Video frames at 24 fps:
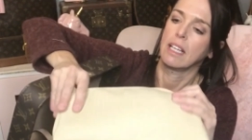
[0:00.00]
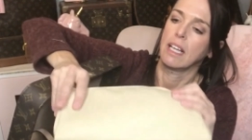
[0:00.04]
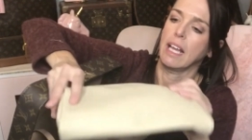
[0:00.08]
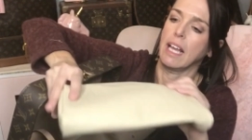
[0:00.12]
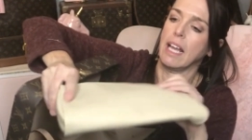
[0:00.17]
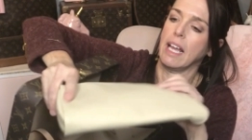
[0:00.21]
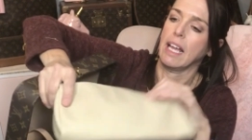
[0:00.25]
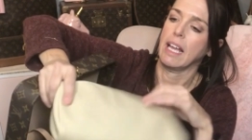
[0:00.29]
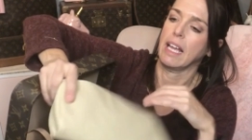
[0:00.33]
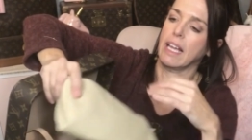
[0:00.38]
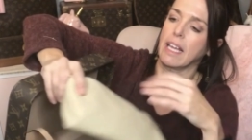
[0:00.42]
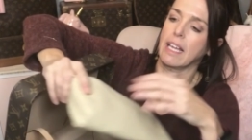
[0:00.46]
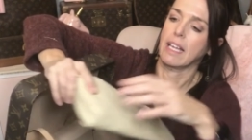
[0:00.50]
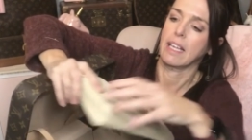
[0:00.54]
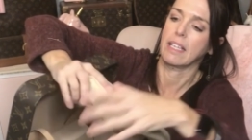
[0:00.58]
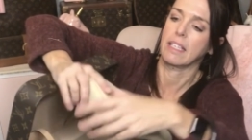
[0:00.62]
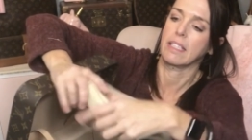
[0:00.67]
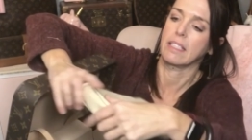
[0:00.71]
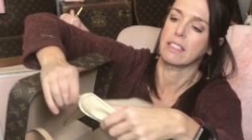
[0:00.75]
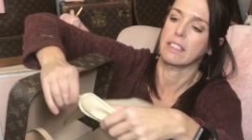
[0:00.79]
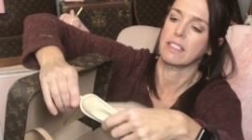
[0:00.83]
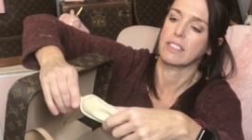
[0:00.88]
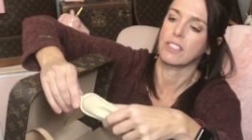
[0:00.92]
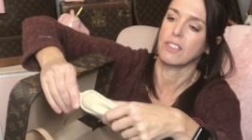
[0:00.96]

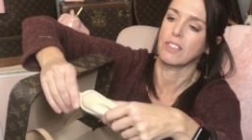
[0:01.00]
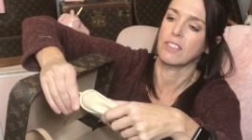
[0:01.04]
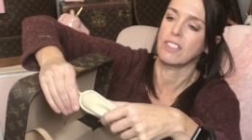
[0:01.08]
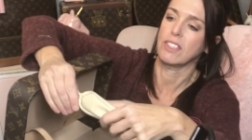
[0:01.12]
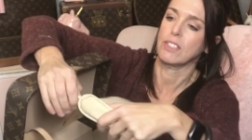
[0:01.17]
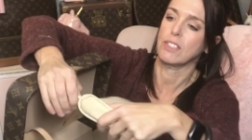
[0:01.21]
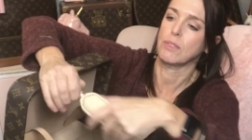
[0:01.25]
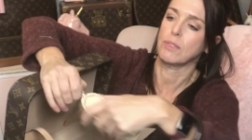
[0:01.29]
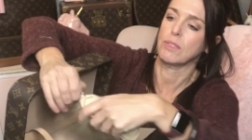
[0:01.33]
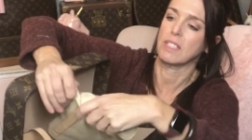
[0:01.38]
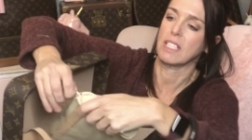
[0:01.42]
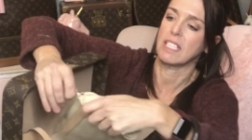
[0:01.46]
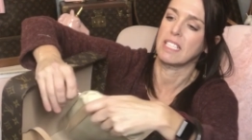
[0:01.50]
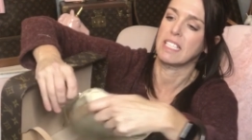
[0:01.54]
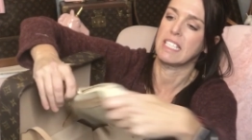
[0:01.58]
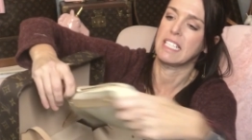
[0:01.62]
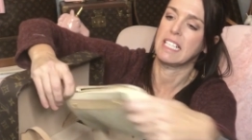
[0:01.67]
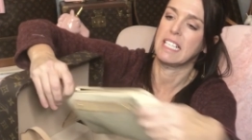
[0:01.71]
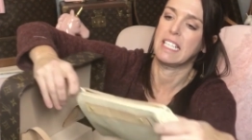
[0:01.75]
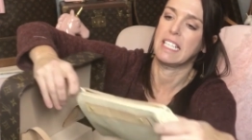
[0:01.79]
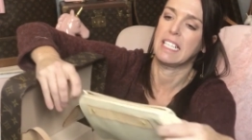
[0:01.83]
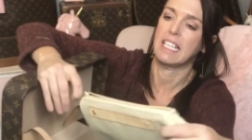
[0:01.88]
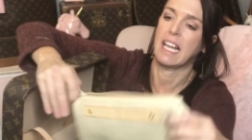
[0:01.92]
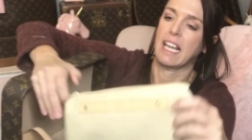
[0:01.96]
And so this was a
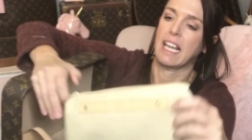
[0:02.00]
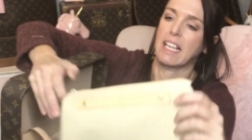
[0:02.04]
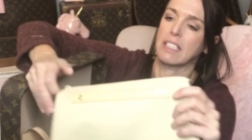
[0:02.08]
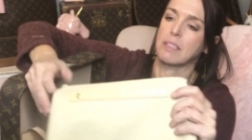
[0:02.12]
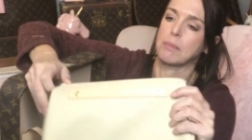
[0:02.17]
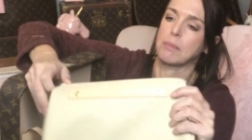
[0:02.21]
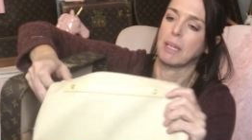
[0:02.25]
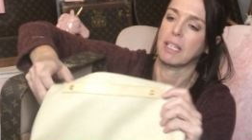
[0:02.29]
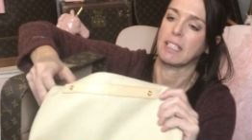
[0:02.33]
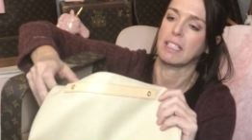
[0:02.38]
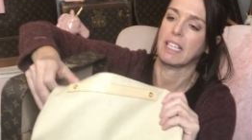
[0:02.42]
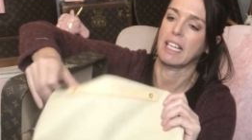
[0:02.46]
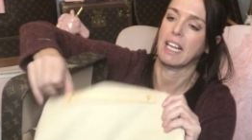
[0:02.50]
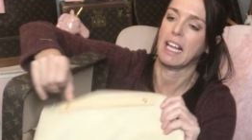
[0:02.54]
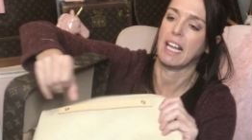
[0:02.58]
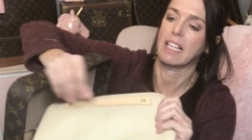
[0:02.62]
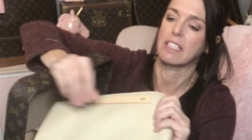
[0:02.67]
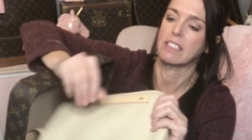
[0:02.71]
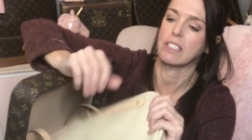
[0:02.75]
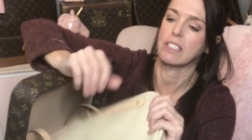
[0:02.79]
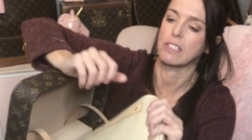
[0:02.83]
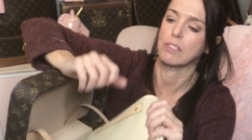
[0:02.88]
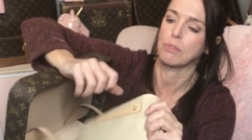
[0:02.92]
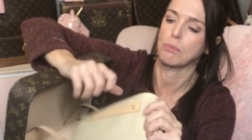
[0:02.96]
neat aspect that it
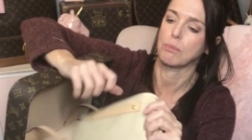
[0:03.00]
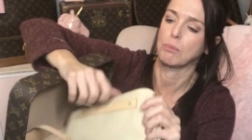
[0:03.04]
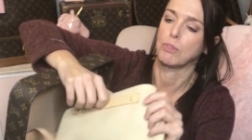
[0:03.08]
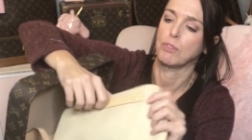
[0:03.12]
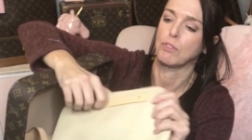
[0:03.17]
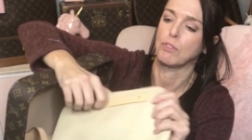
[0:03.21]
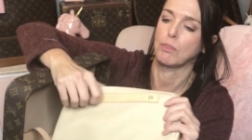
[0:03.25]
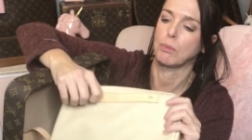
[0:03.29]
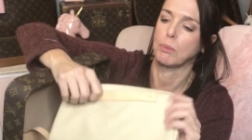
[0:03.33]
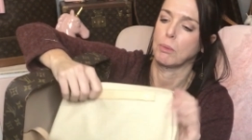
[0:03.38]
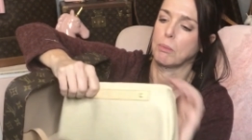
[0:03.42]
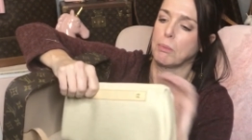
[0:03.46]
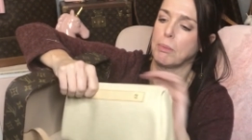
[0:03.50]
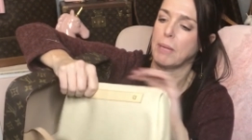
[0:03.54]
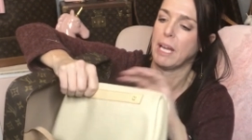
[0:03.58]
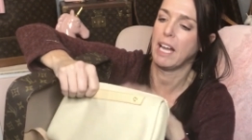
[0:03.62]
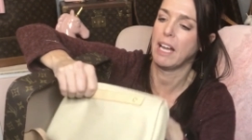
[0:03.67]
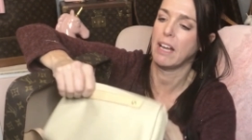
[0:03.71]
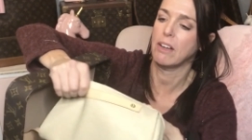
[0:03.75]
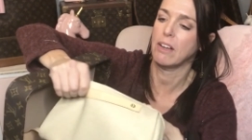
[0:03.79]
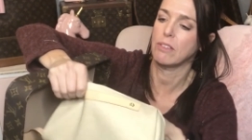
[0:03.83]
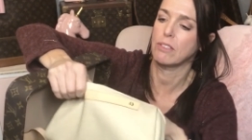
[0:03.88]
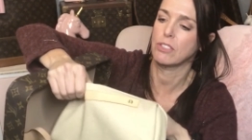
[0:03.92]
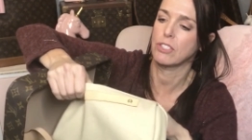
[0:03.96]
has this removable
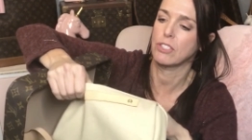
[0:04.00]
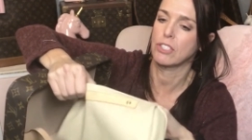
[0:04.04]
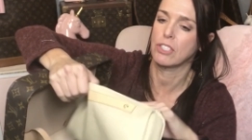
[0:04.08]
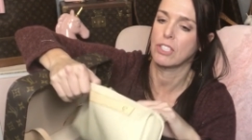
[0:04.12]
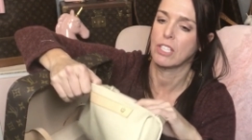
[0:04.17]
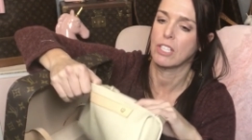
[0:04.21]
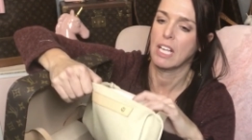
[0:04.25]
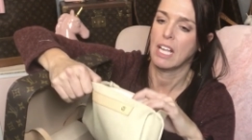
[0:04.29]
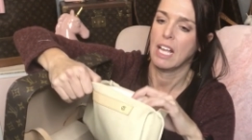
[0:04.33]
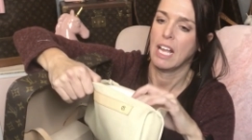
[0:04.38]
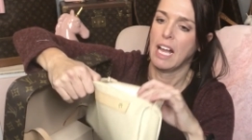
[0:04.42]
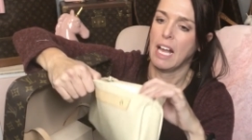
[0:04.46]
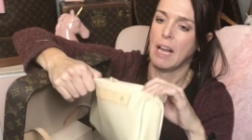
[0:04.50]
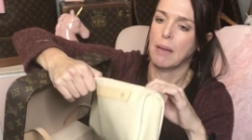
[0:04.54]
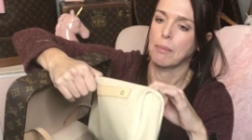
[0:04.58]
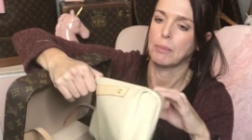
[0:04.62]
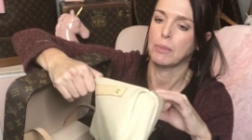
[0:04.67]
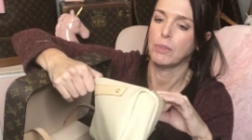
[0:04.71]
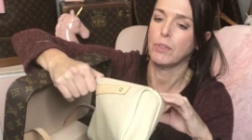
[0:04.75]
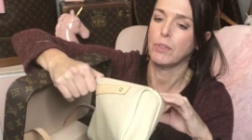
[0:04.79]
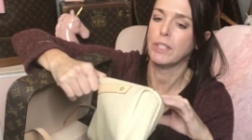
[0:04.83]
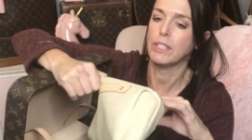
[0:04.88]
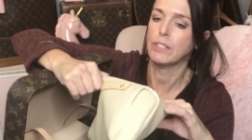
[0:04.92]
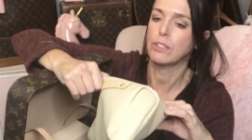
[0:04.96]
pouch. I'm
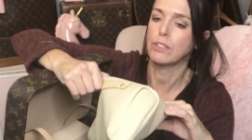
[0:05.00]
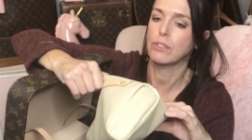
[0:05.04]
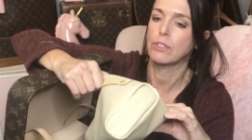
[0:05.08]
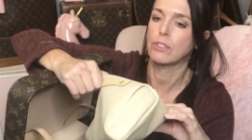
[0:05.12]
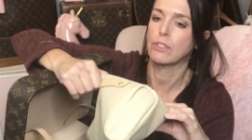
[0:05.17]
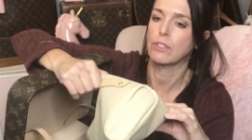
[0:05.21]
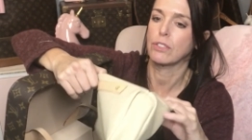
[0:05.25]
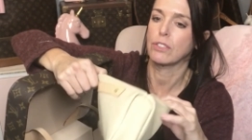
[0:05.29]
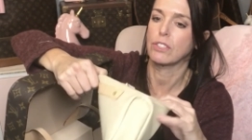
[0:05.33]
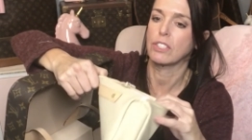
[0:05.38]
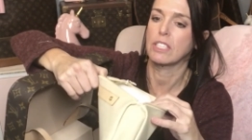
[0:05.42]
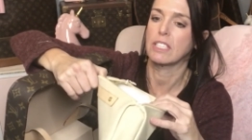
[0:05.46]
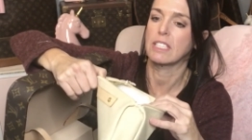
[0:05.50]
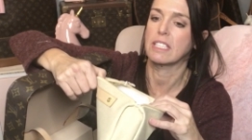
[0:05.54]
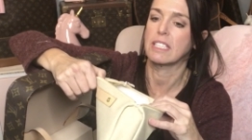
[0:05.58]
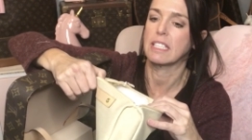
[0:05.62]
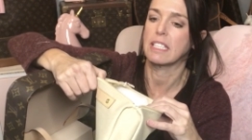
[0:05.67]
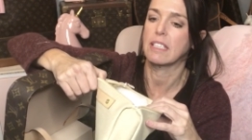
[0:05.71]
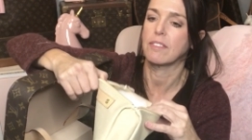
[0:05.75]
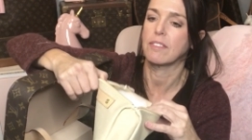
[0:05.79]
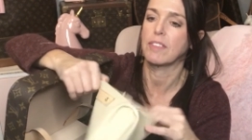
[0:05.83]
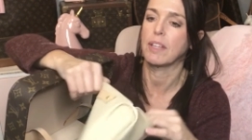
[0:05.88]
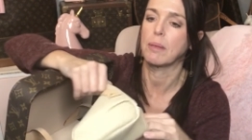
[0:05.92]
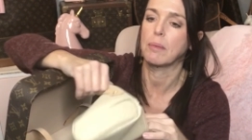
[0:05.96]
going to search and see
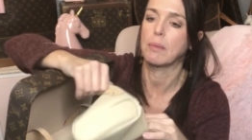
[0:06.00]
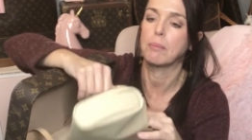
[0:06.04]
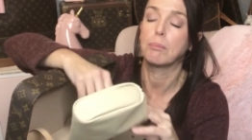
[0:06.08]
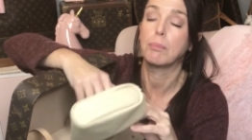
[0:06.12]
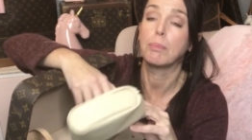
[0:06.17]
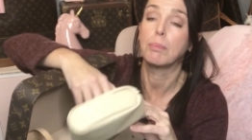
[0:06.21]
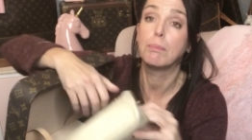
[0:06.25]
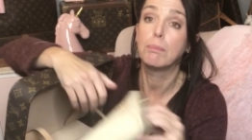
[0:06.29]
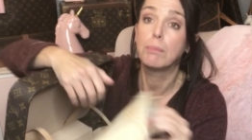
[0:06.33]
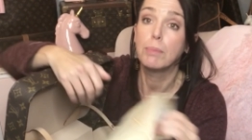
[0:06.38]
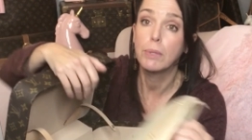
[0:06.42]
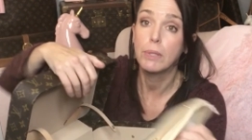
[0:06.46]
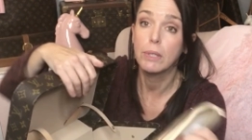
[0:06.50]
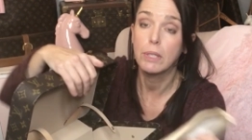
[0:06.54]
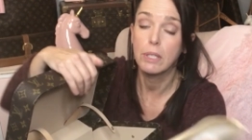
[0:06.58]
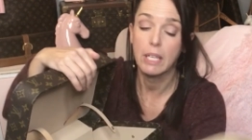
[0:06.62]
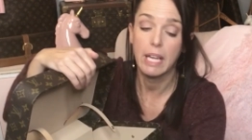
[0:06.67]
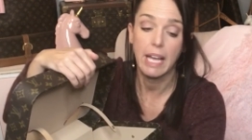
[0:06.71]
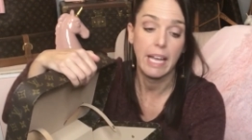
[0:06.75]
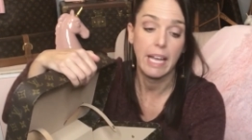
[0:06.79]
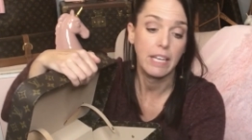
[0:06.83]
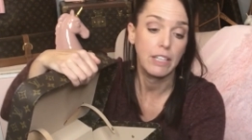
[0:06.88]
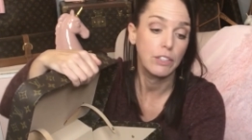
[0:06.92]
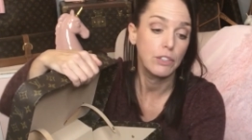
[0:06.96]
if they put
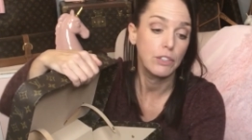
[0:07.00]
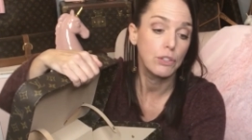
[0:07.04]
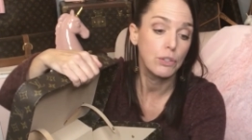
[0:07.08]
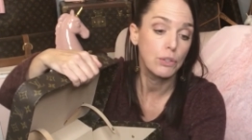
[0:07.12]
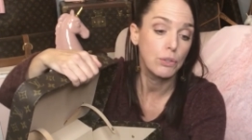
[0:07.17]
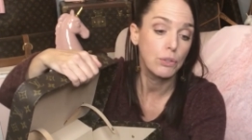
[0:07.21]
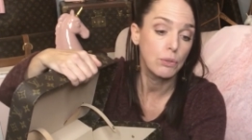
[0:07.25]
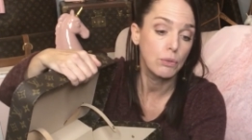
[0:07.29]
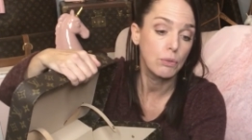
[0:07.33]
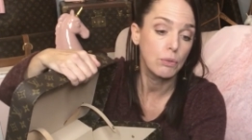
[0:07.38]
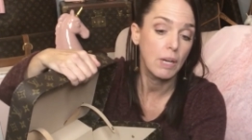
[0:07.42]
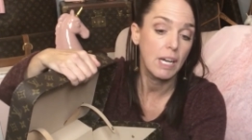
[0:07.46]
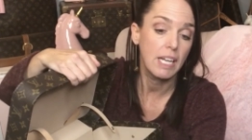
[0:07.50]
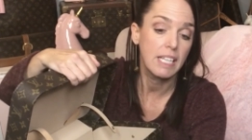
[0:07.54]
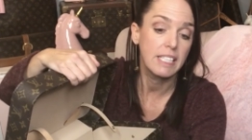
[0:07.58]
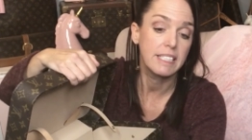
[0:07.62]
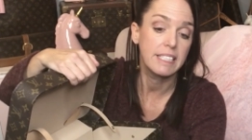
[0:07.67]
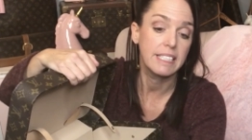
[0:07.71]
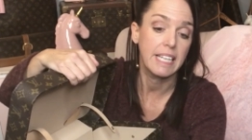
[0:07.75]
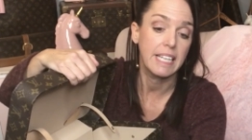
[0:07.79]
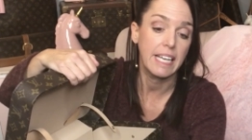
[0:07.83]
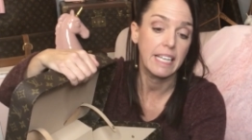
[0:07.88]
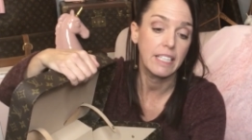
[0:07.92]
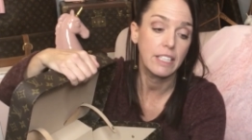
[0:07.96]
a new
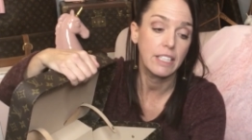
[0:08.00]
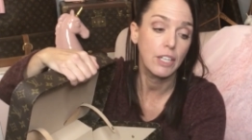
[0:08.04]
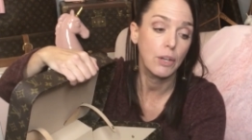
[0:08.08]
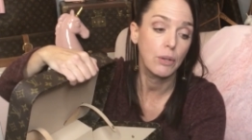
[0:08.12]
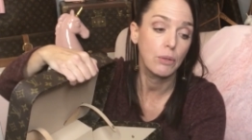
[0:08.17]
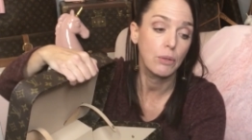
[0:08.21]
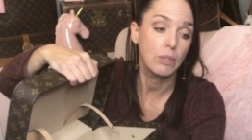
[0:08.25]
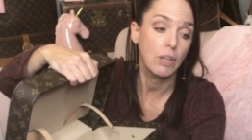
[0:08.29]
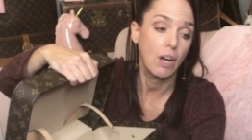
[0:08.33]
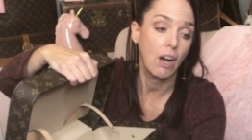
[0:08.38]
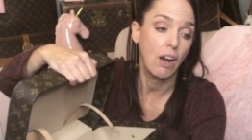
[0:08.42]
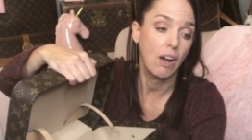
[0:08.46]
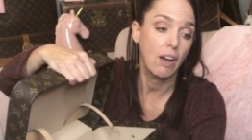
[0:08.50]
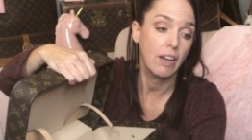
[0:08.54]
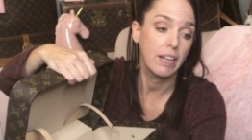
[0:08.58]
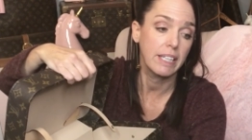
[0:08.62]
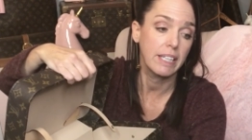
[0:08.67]
date code on